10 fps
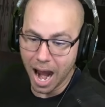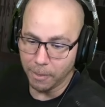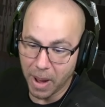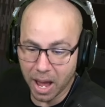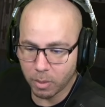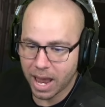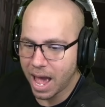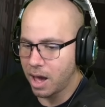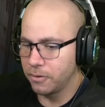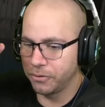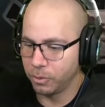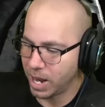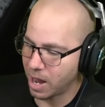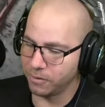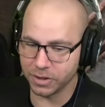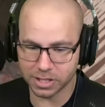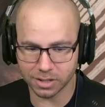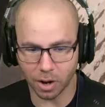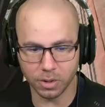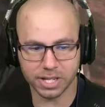But we have this
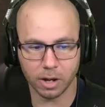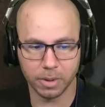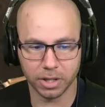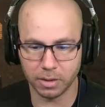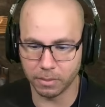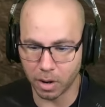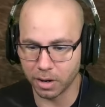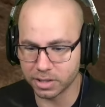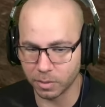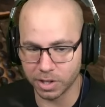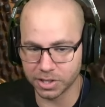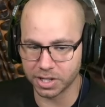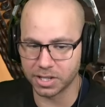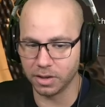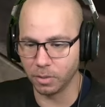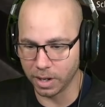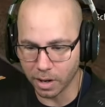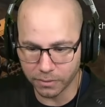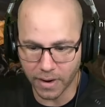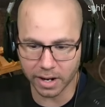hotel building marked, and we're just gonna sit in the
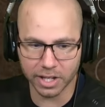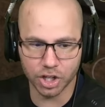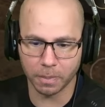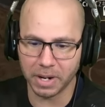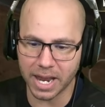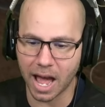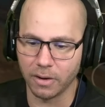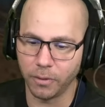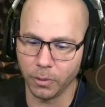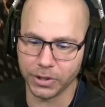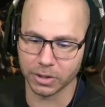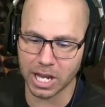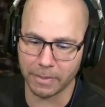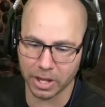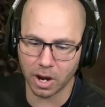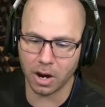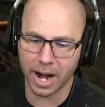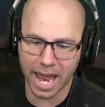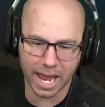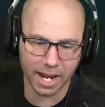window, finally jumping down, vaulting on top of the car,
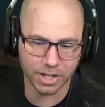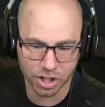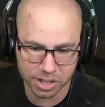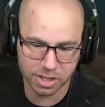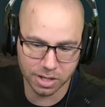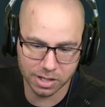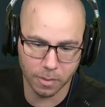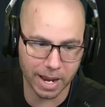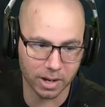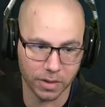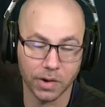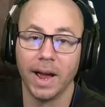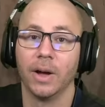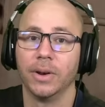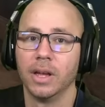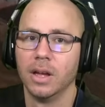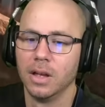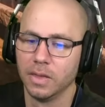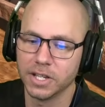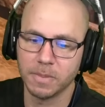and just to go back on the ground.
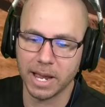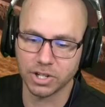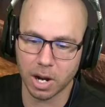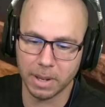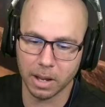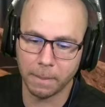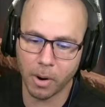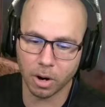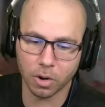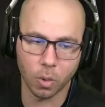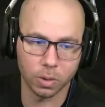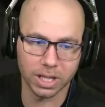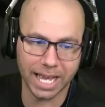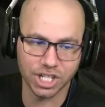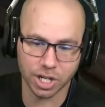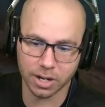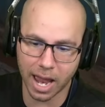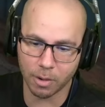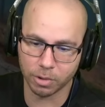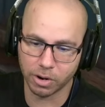This man trying to be a parkour legend,
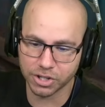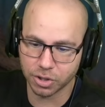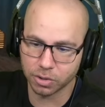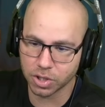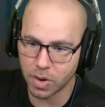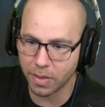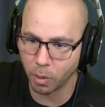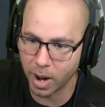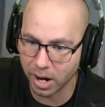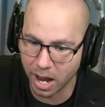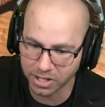and we're gonna run circles around the warehouse. I